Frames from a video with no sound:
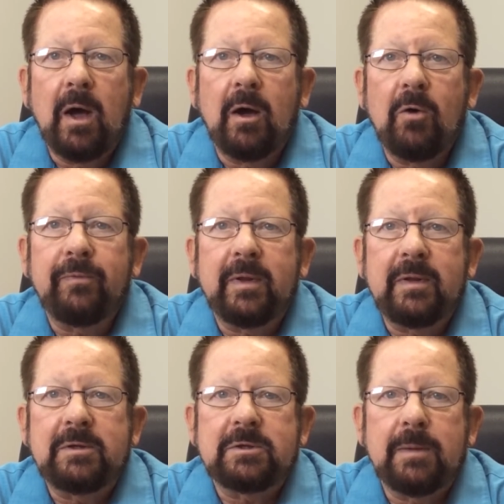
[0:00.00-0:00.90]
Hopefully
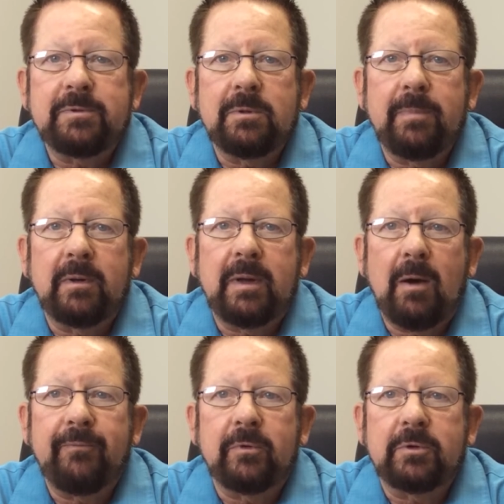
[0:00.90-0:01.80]
these tips have been
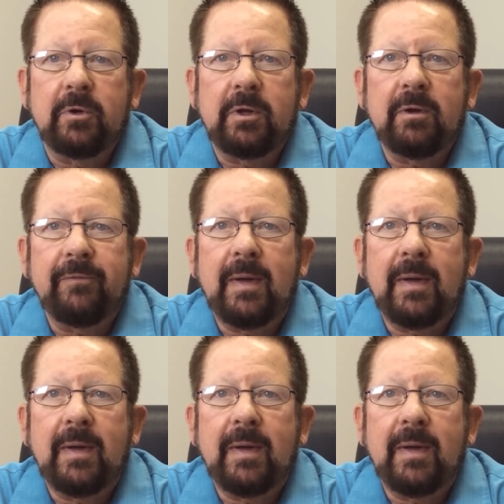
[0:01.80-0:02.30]
helpful to you.